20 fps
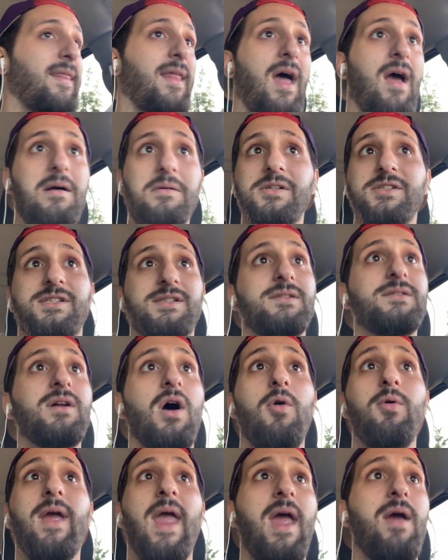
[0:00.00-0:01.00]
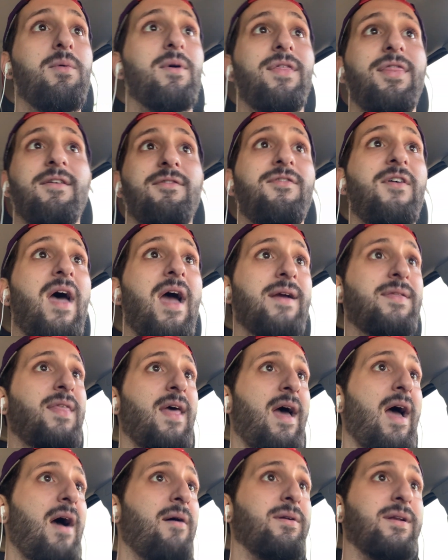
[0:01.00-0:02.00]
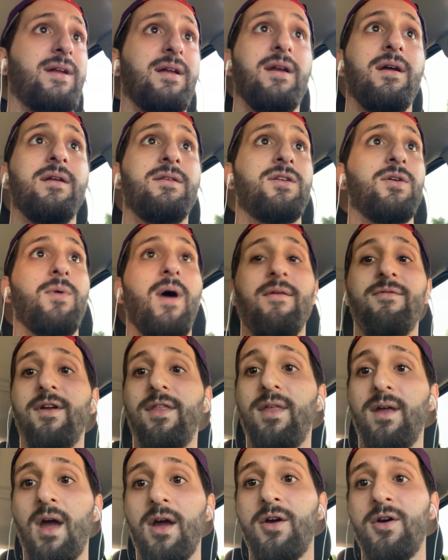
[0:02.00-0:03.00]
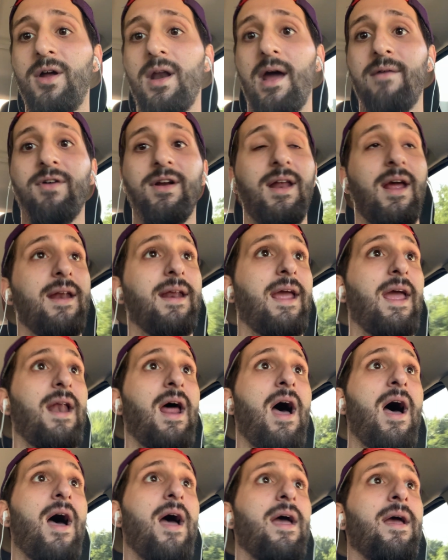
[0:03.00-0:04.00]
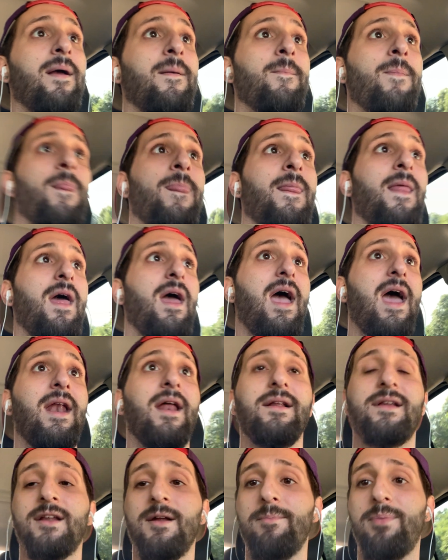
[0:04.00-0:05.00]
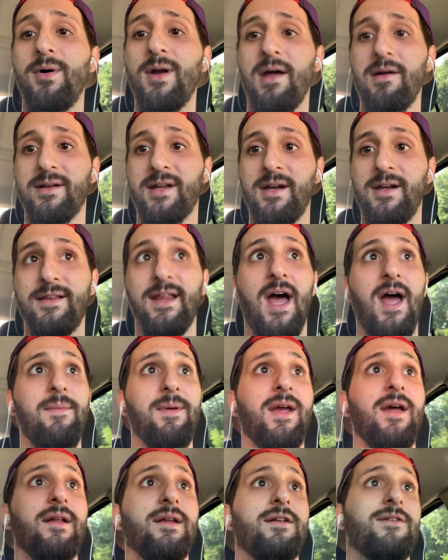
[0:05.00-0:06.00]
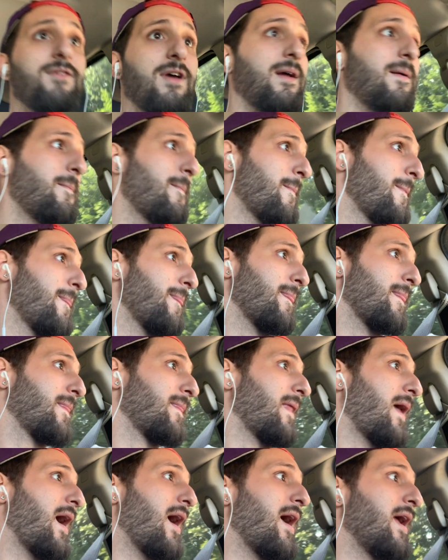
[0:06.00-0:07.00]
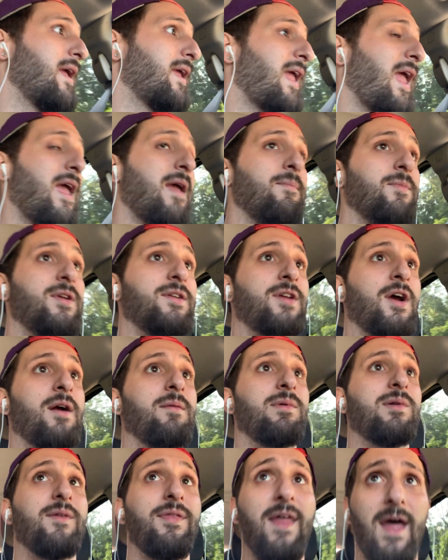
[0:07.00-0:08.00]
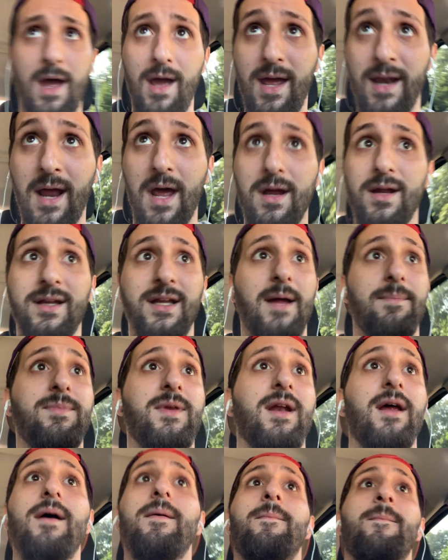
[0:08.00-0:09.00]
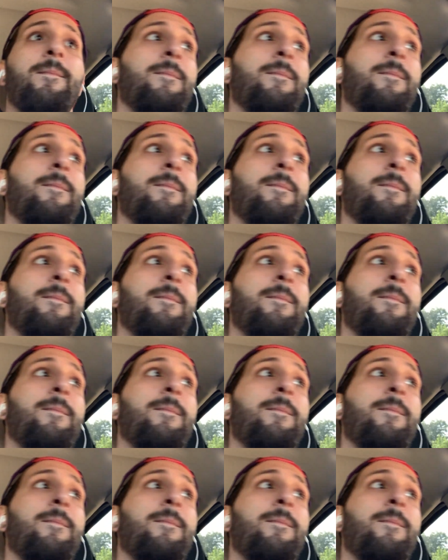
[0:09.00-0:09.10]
I was okay with the fact that I was going to do everything I could every day to get high, and at some point I was going to die because of it. I came to terms with that, and I accepted it.